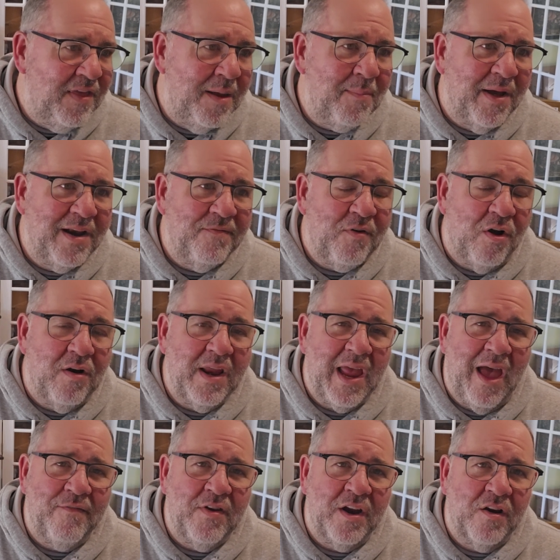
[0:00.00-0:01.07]
They might have already
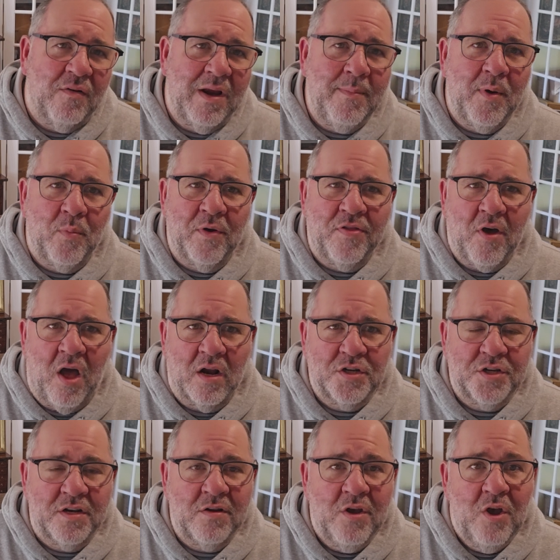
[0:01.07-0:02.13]
have an agreement with
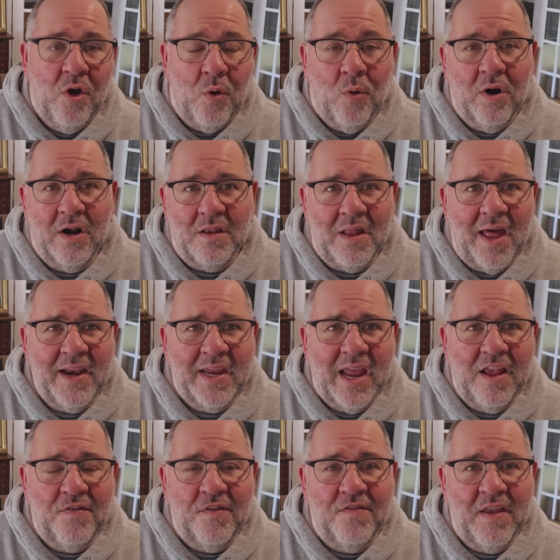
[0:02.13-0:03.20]
auction, or in a lot of
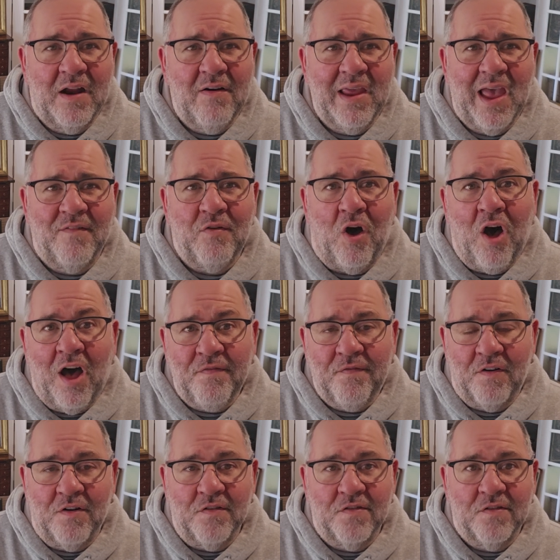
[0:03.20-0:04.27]
cases, they already have
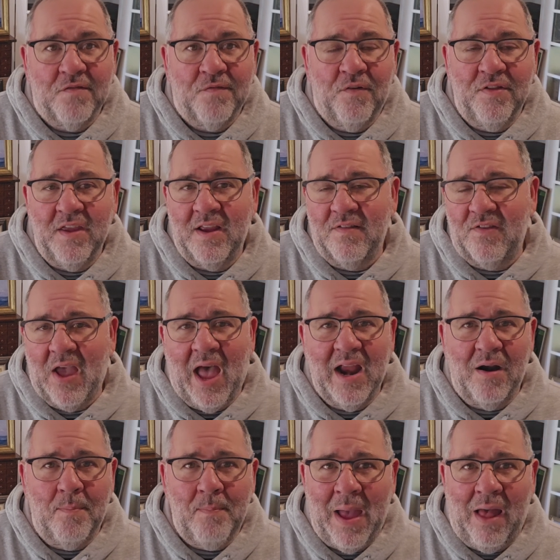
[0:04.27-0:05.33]
offers for the
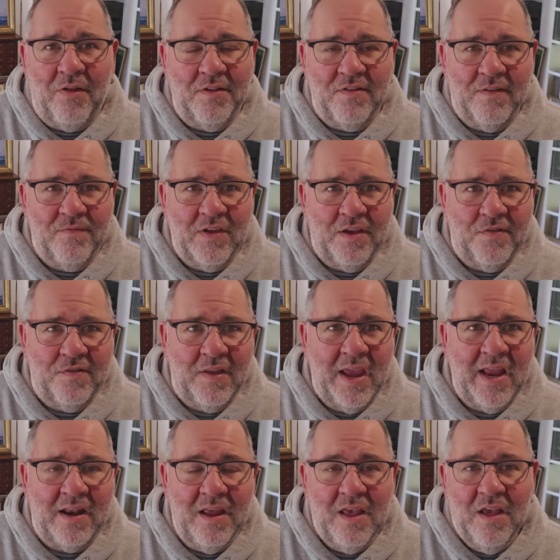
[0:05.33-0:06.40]
entire balance of the
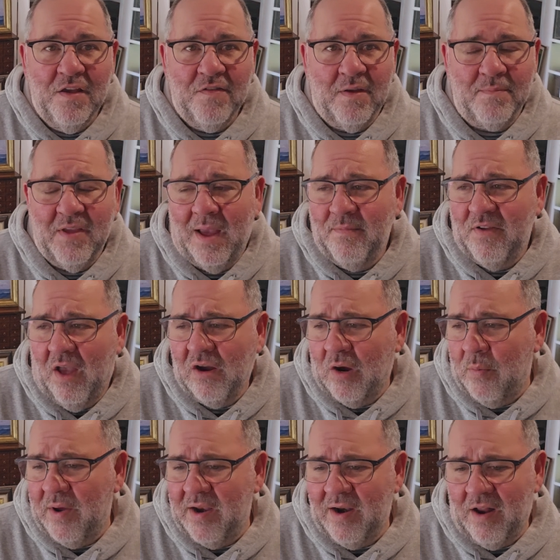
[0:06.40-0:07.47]
estate. Sometimes I'll
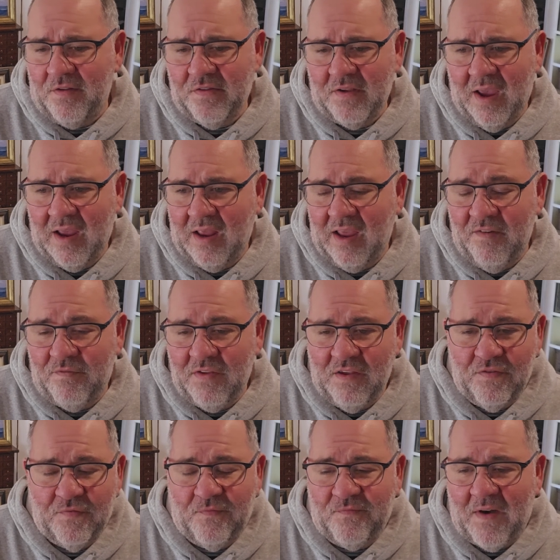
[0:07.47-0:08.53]
go in and I'll say, if
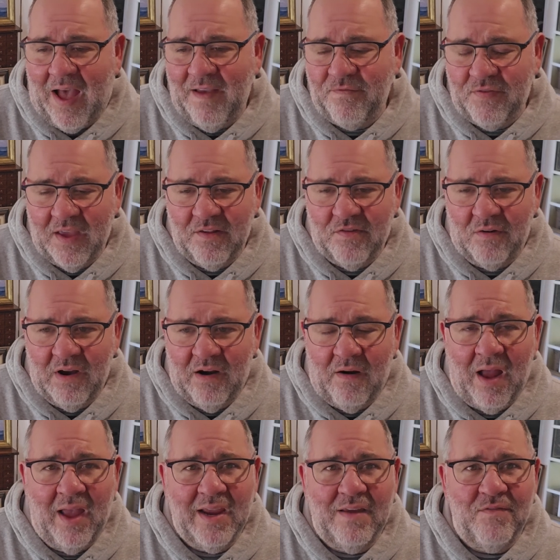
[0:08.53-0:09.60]
these 5 things are
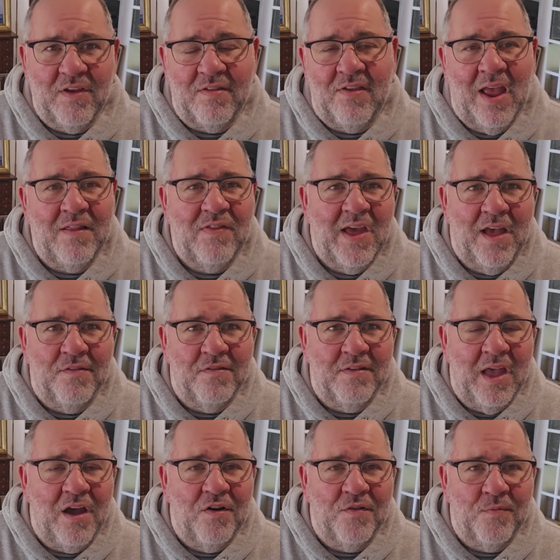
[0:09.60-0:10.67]
here, I'll give you
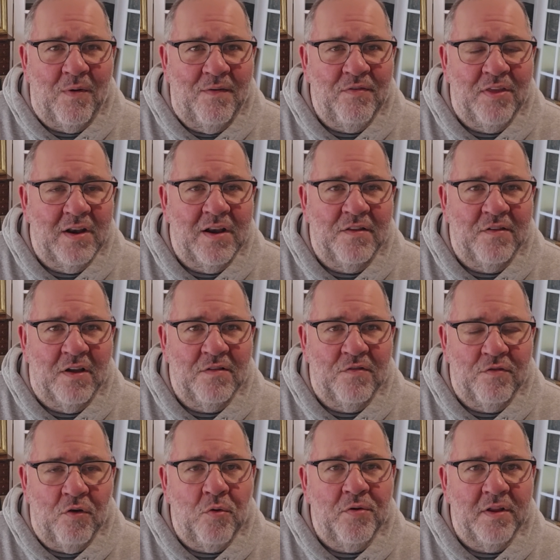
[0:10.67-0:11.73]
$10,000 for everything that's
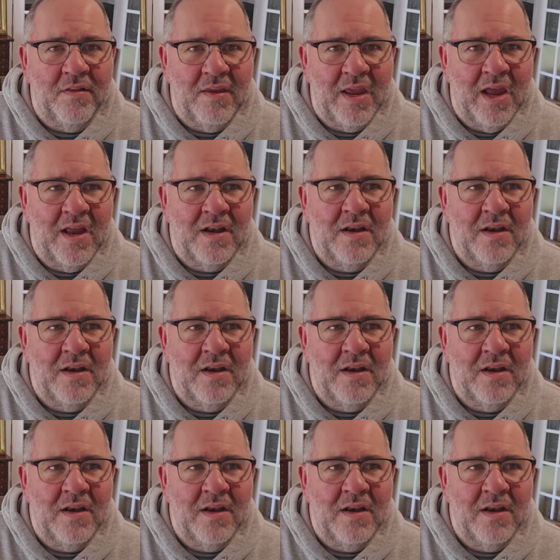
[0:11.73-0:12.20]
unsold at the